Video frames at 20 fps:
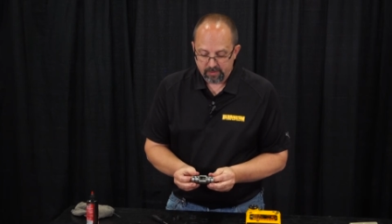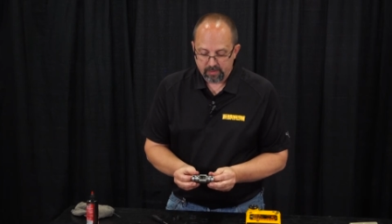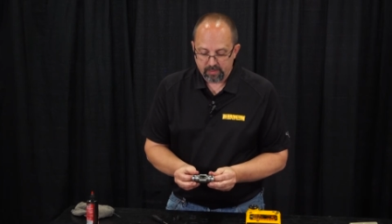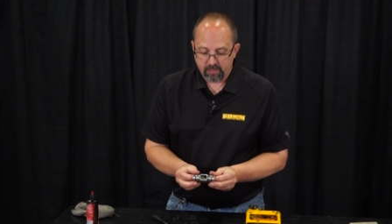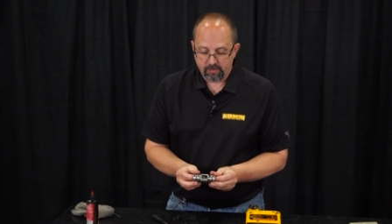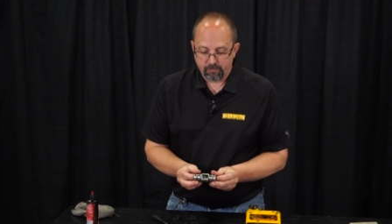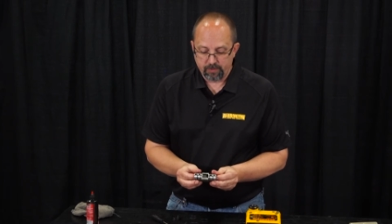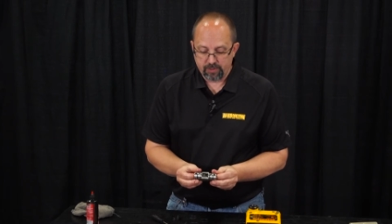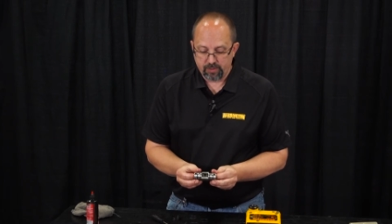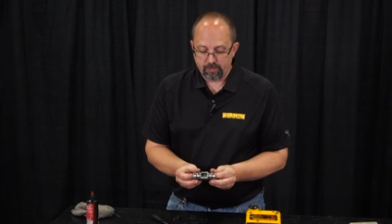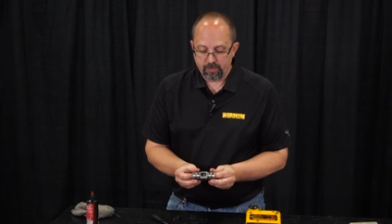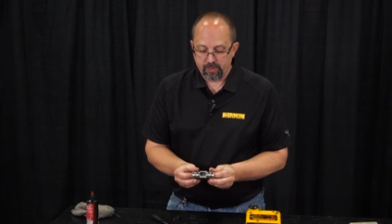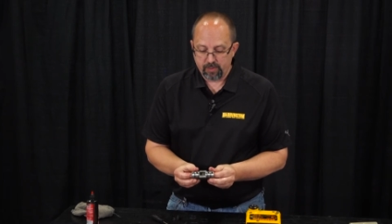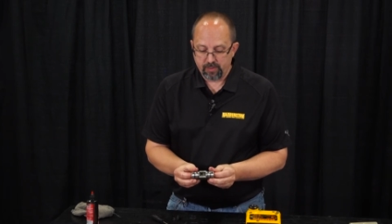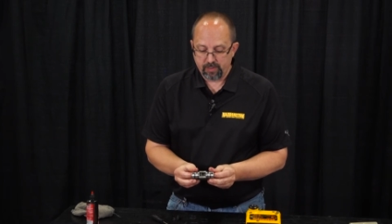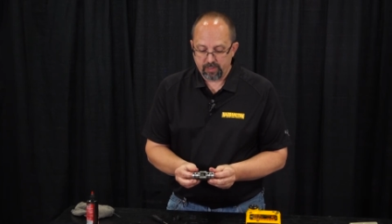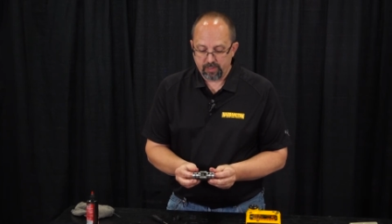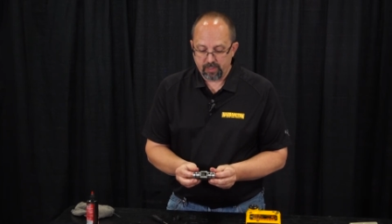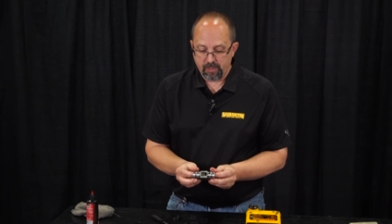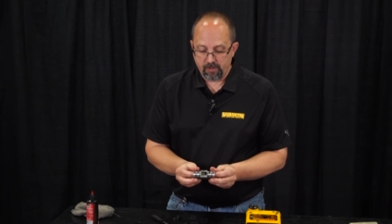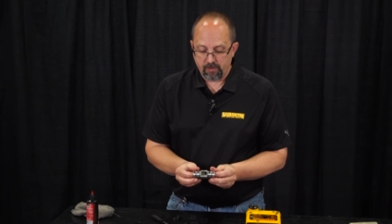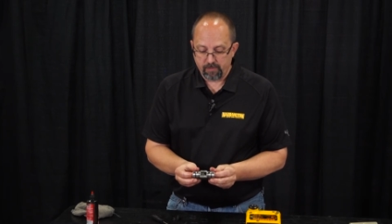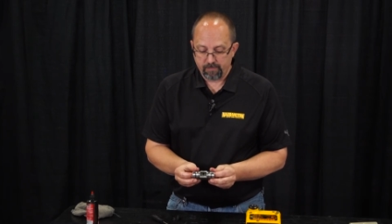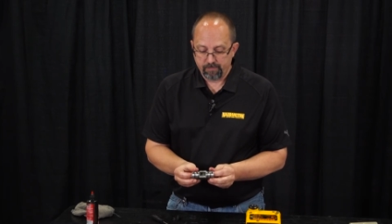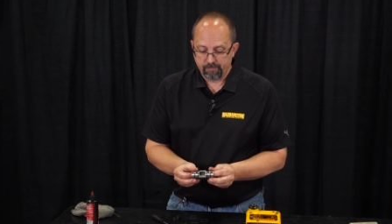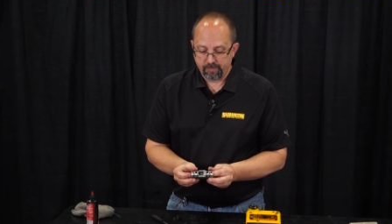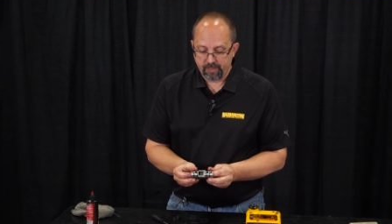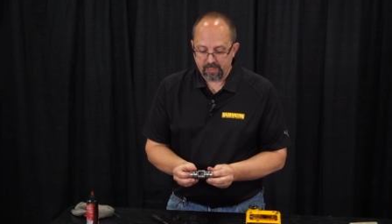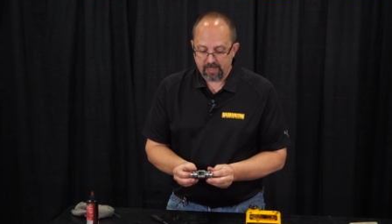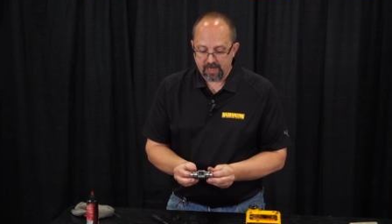and we should be good to go.
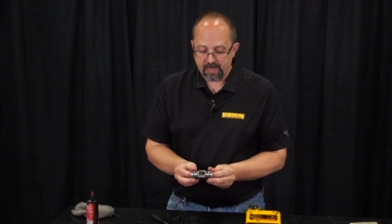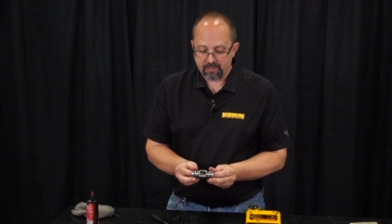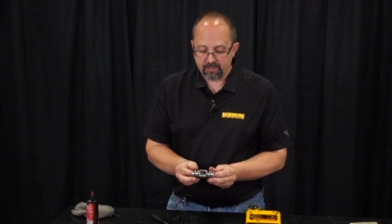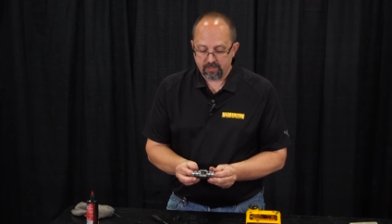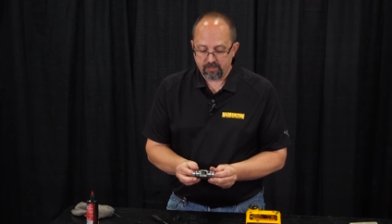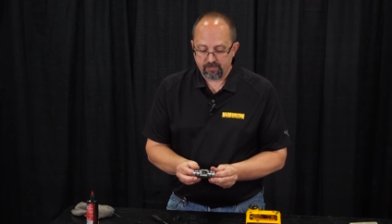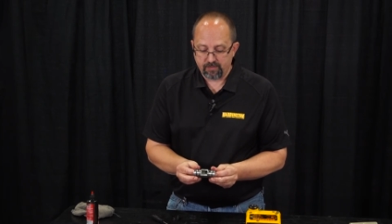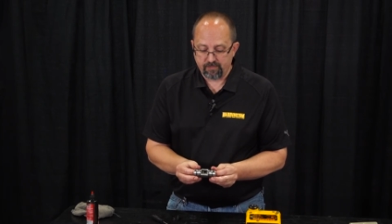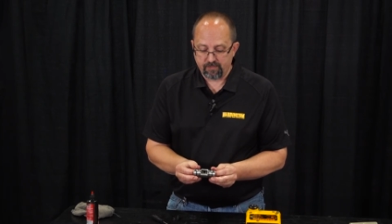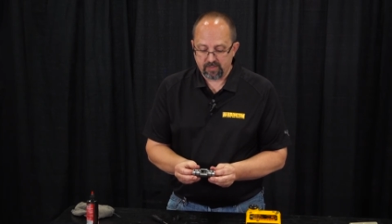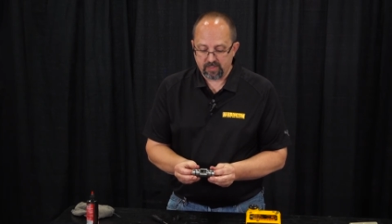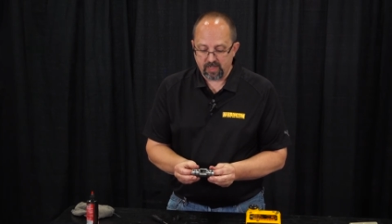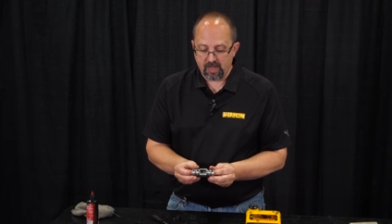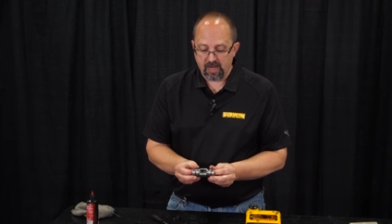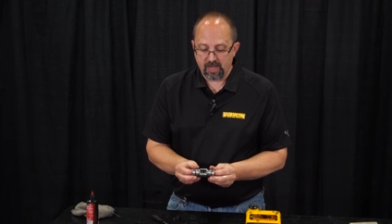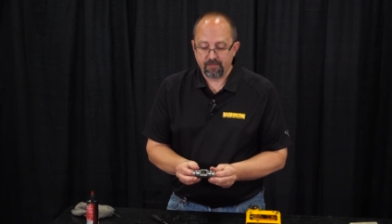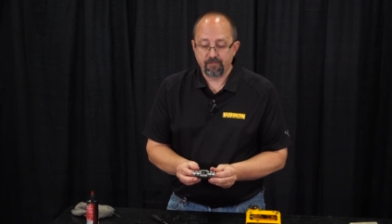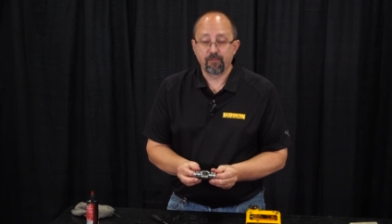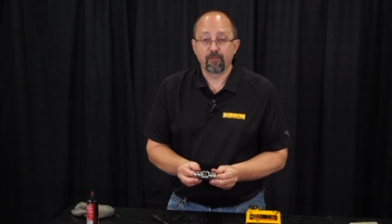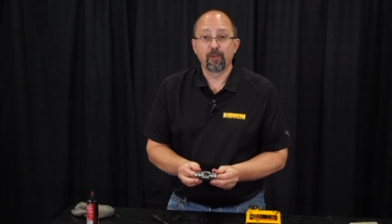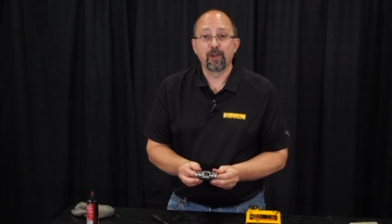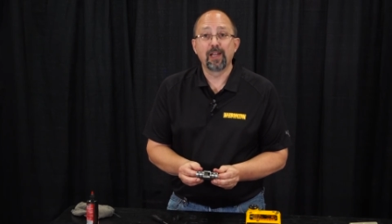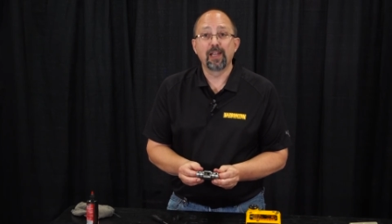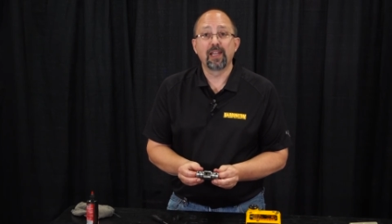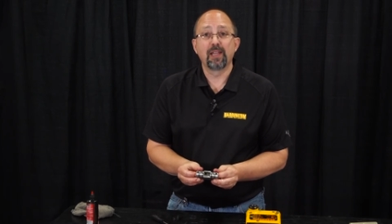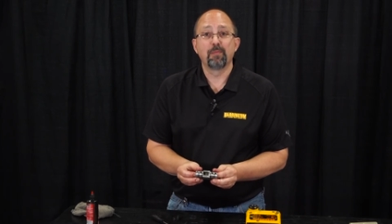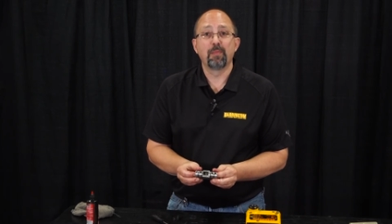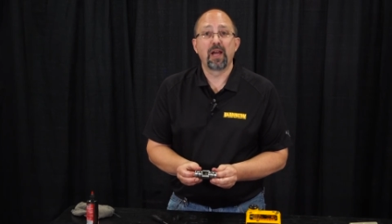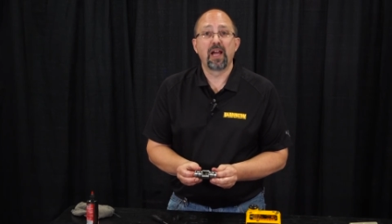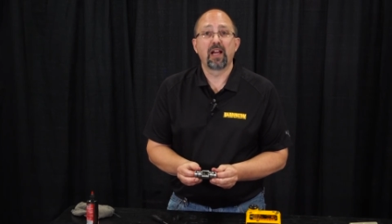It has to slide
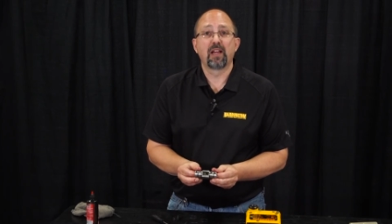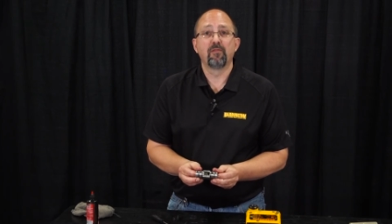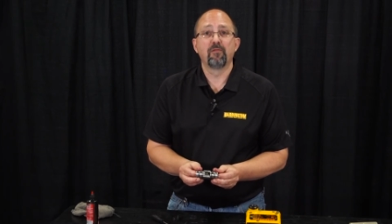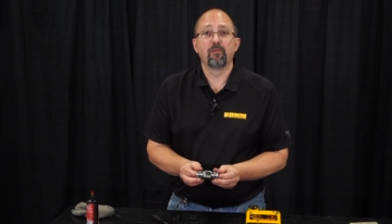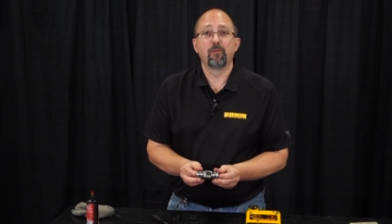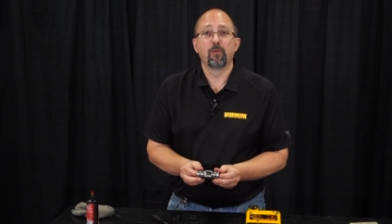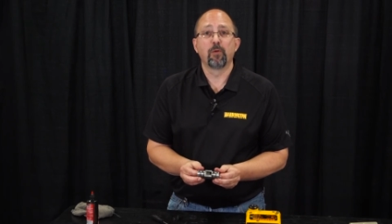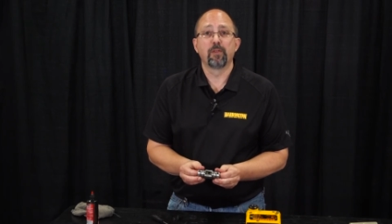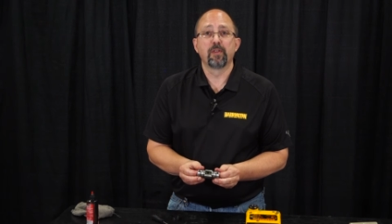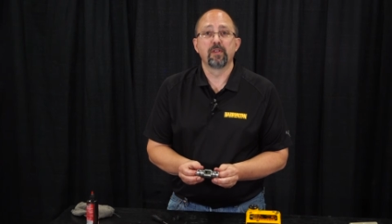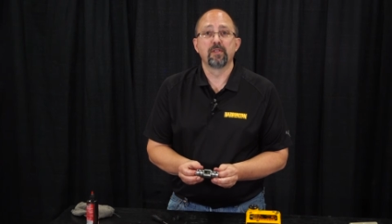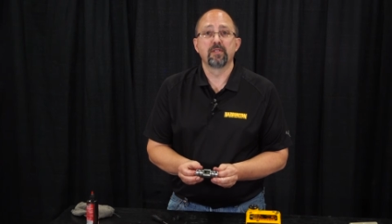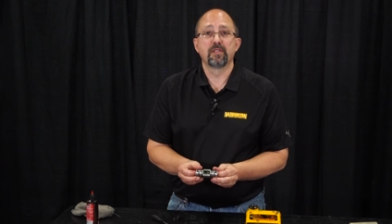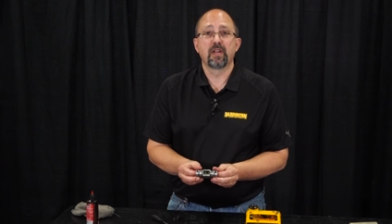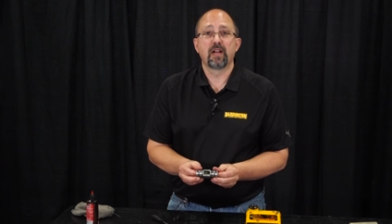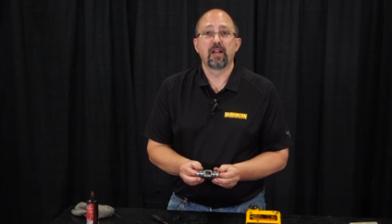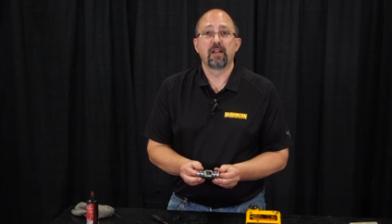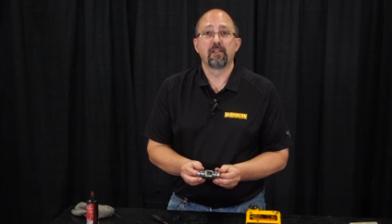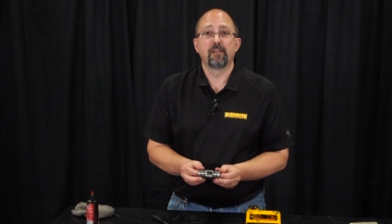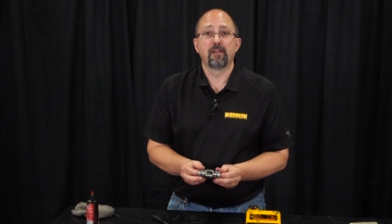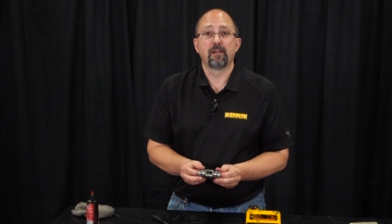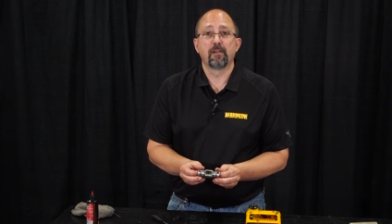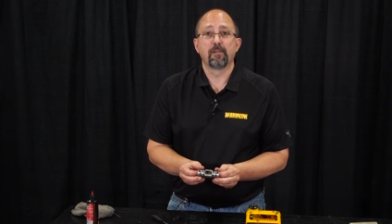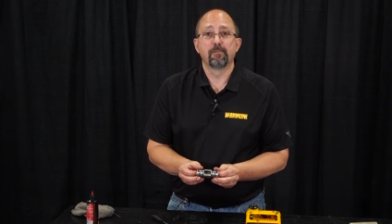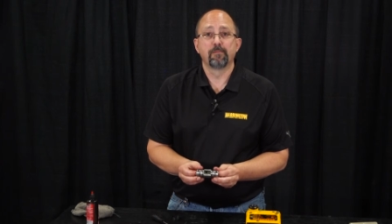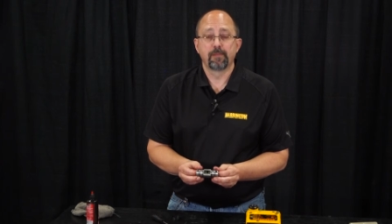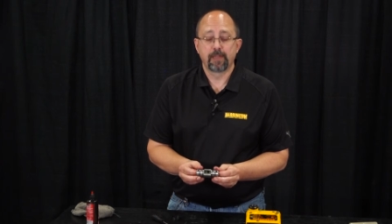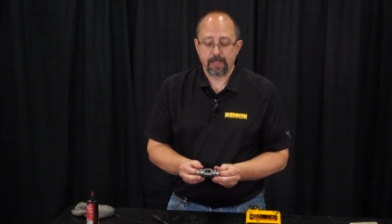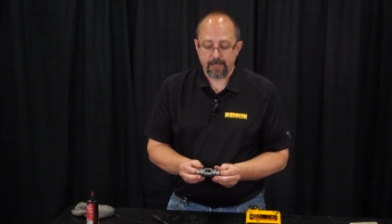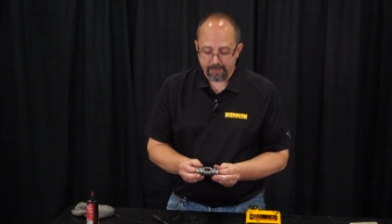freely back and forth inside of there,
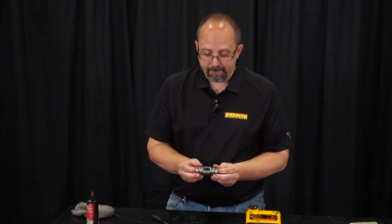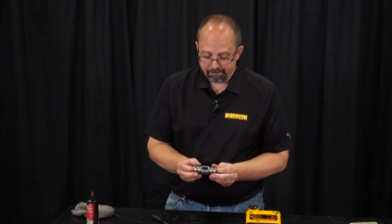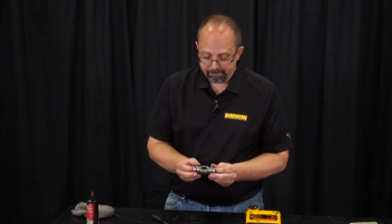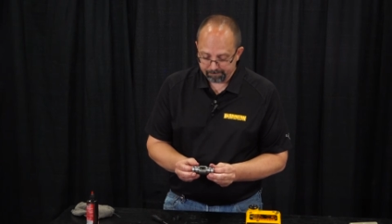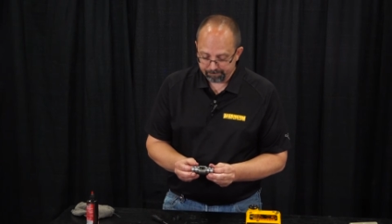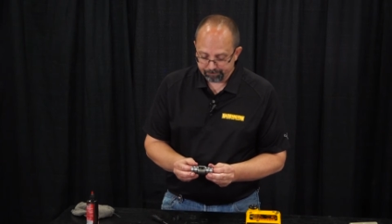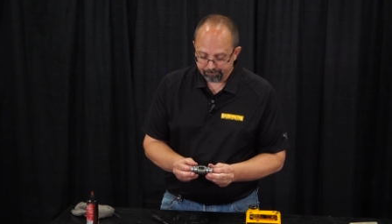okay?